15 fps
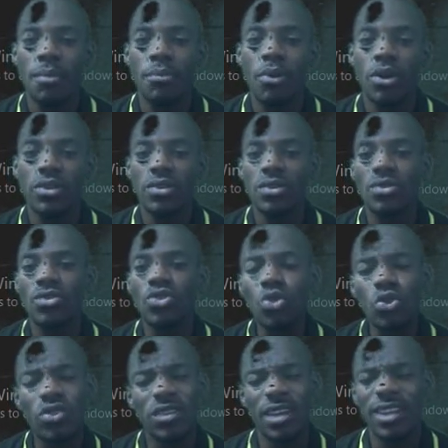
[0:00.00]
But
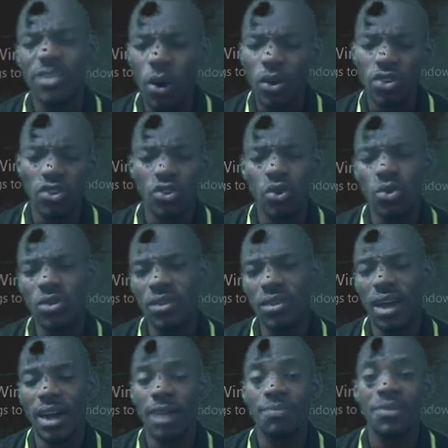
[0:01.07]
root is also
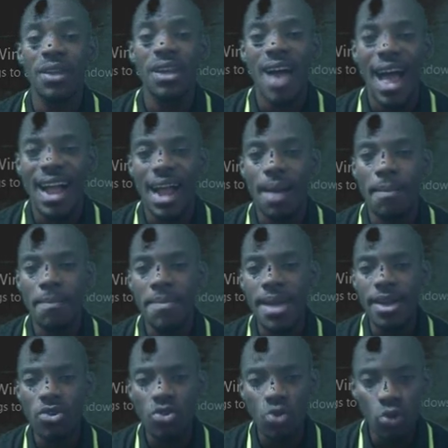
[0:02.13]
I can make
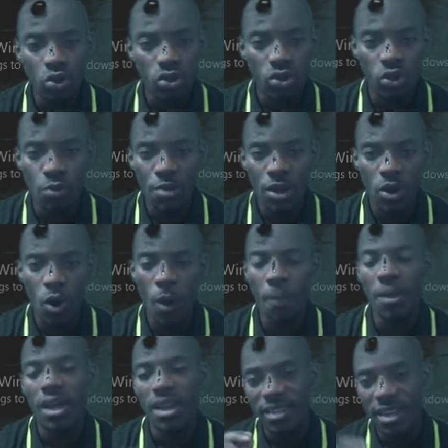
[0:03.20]
root to become
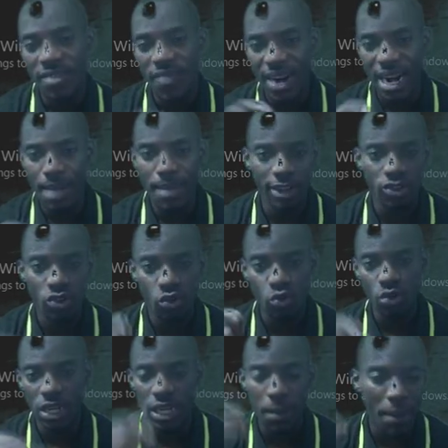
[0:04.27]
divided by
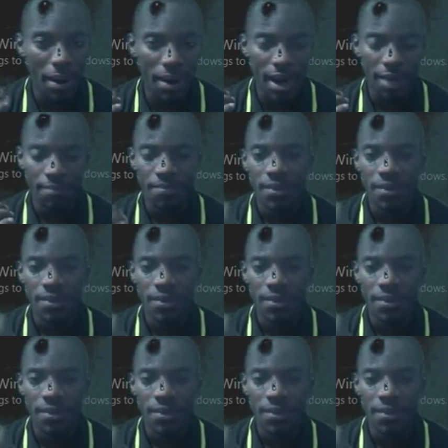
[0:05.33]
2 in power.